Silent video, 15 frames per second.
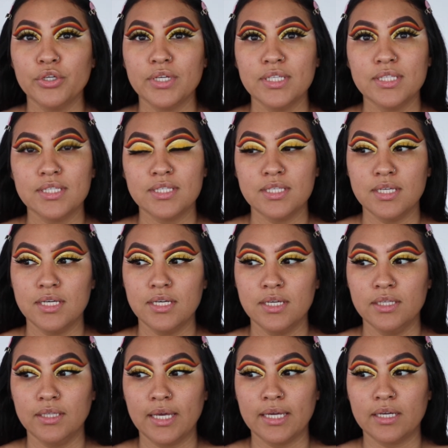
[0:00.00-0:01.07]
can see
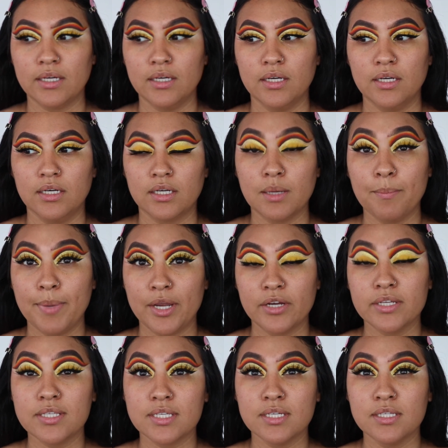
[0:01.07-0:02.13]
like
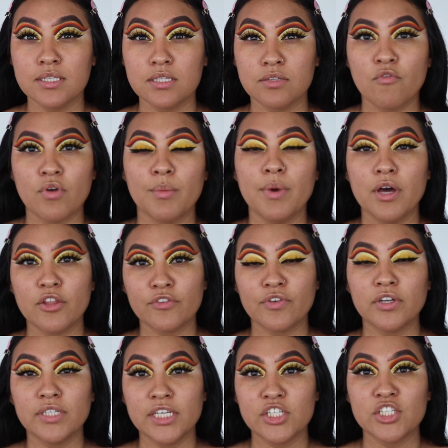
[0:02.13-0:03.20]
comparisons from other
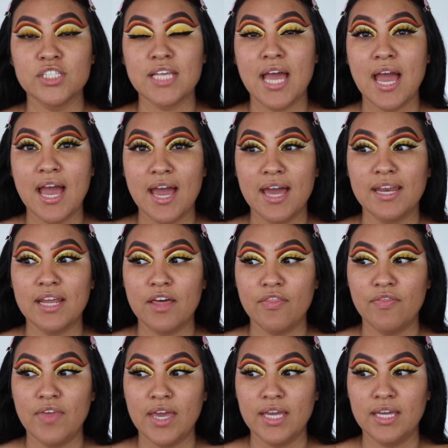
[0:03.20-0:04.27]
foundations, and
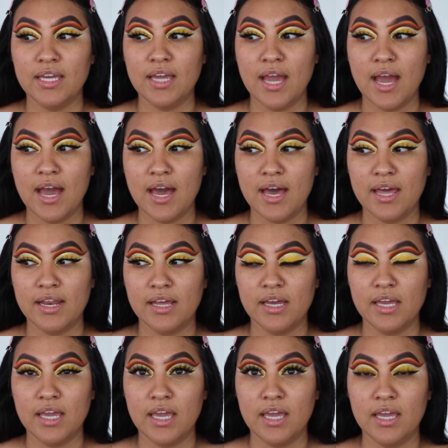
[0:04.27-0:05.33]
they had
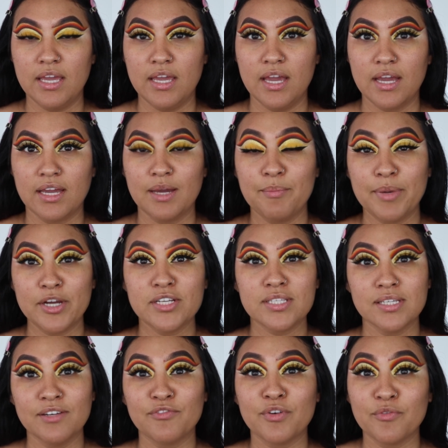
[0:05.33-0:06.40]
a
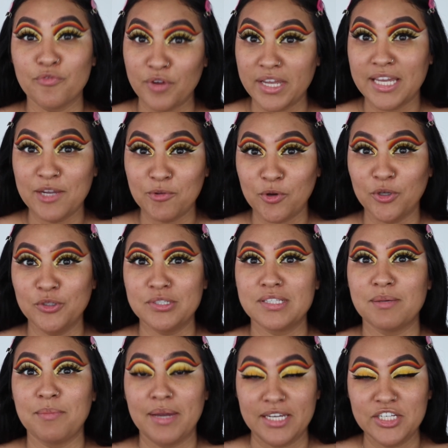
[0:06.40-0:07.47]
comparison from Frankie Rose,
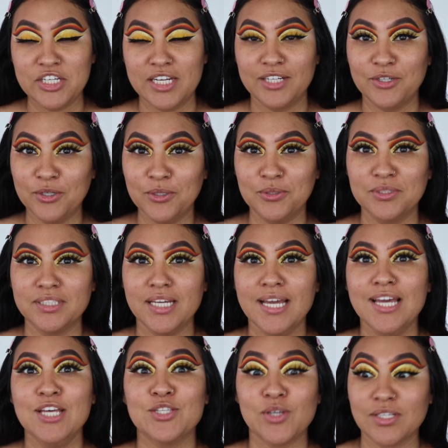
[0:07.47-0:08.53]
my shade Gold.
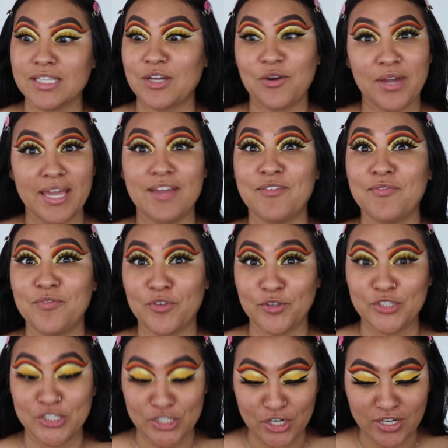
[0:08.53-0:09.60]
So I was like, okay, for
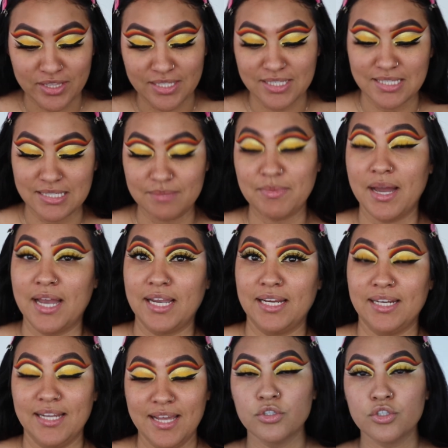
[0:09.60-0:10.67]
sure this is
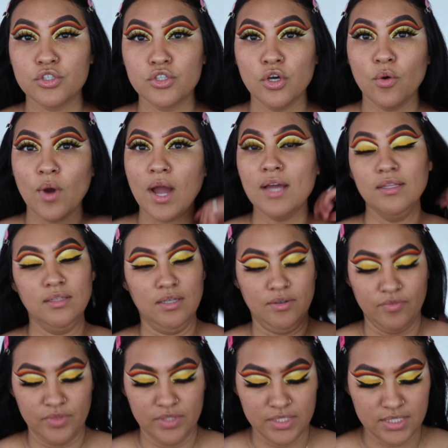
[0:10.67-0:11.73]
mine. So I
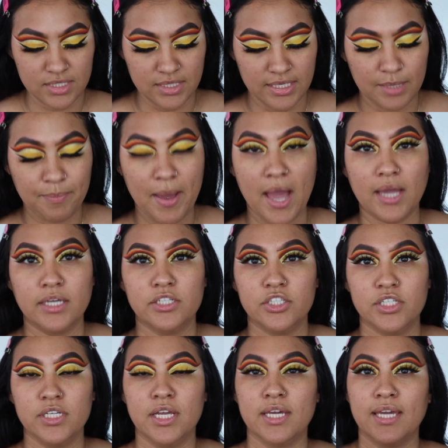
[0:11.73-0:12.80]
love the sleek
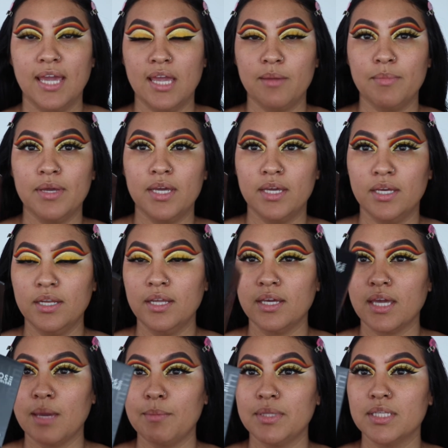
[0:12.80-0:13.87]
packaging. It came in
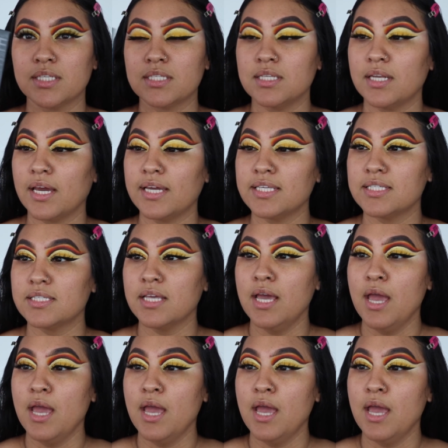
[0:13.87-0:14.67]
this nice